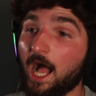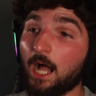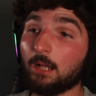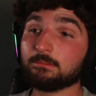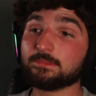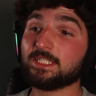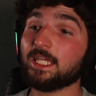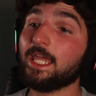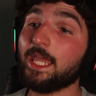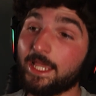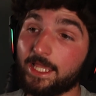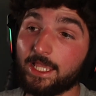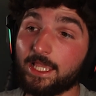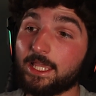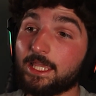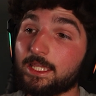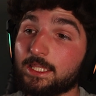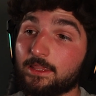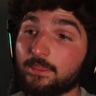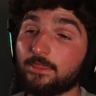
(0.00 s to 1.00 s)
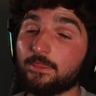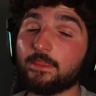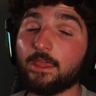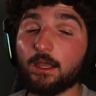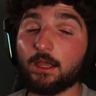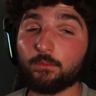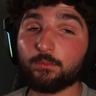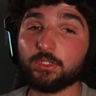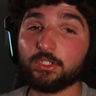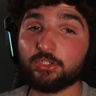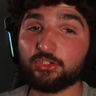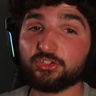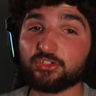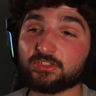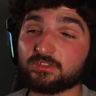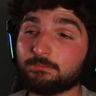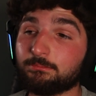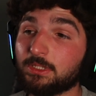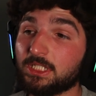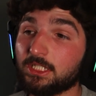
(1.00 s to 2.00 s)
I'm taking it that we
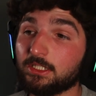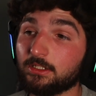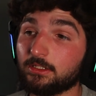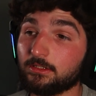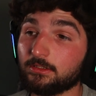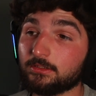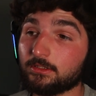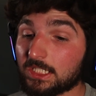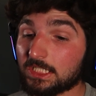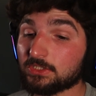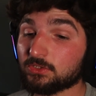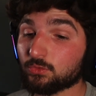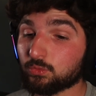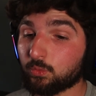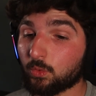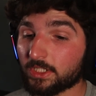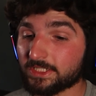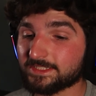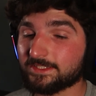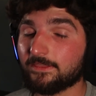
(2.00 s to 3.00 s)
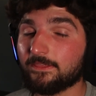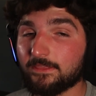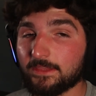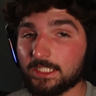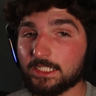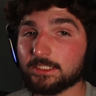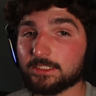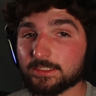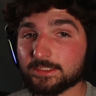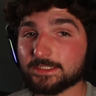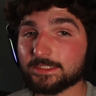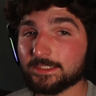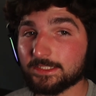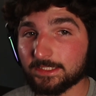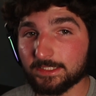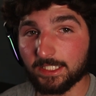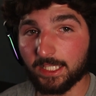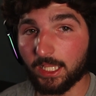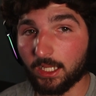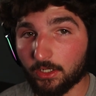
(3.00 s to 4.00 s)
just beat it. This was the
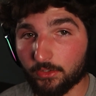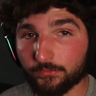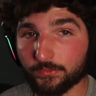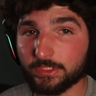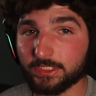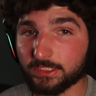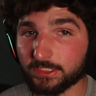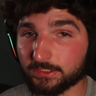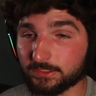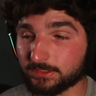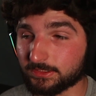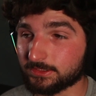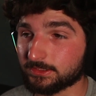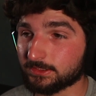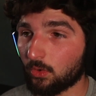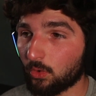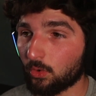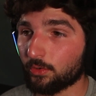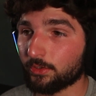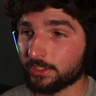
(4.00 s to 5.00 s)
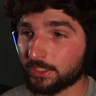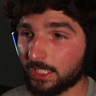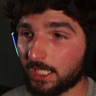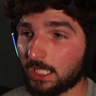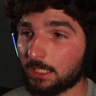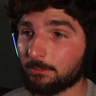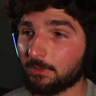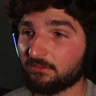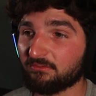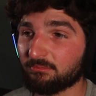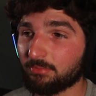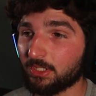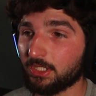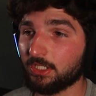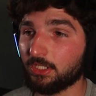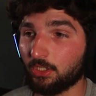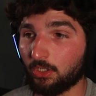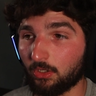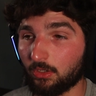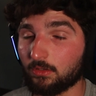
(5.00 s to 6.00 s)
scariest horror game I've
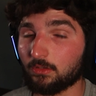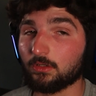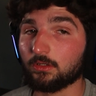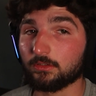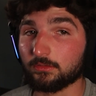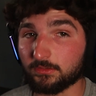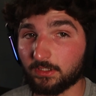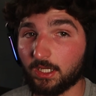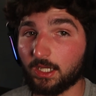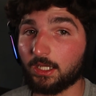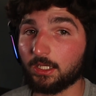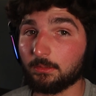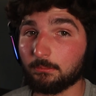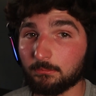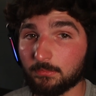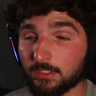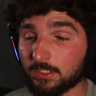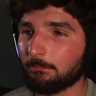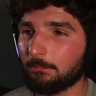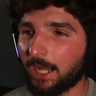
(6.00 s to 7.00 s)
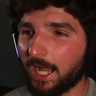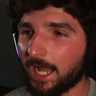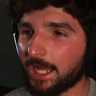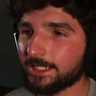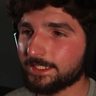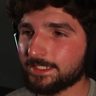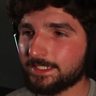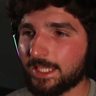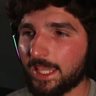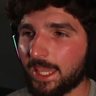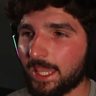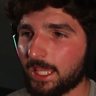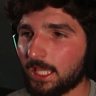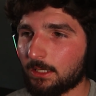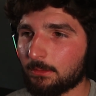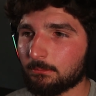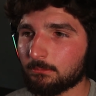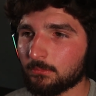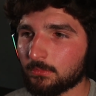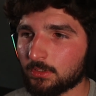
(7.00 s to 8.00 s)
played in a long time. The body
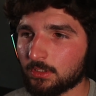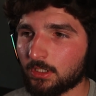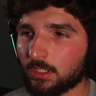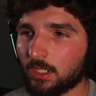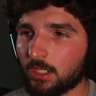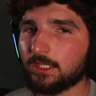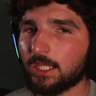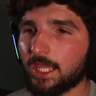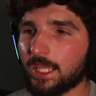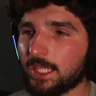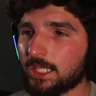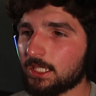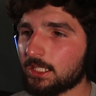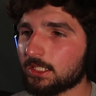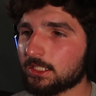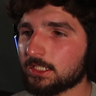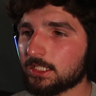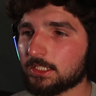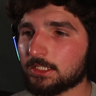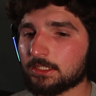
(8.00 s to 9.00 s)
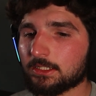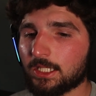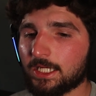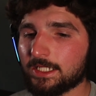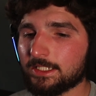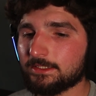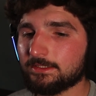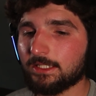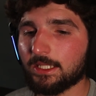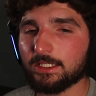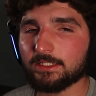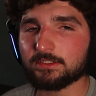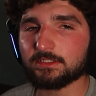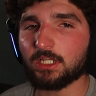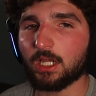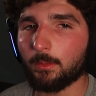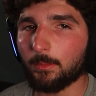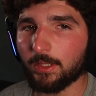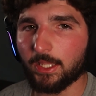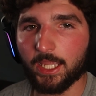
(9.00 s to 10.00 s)
cam, the alien light things
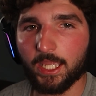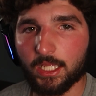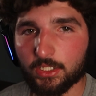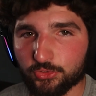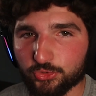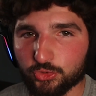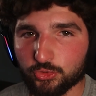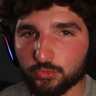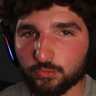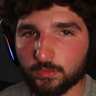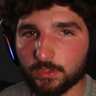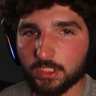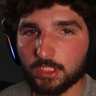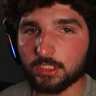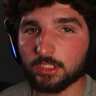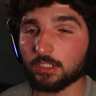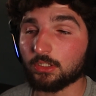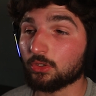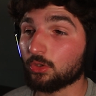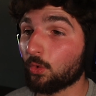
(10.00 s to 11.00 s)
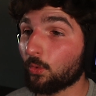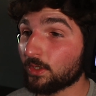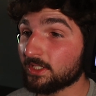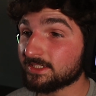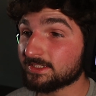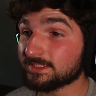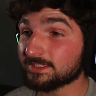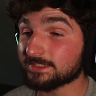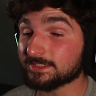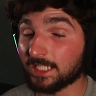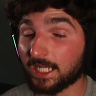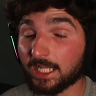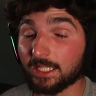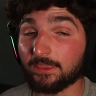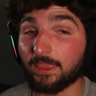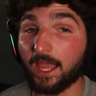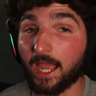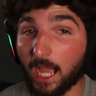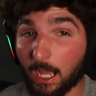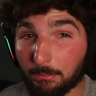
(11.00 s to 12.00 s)
coming at you, and the noises
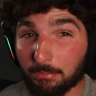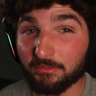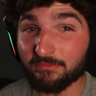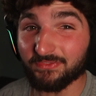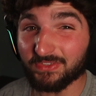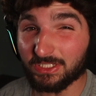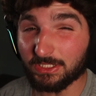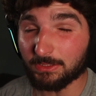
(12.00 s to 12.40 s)
on top of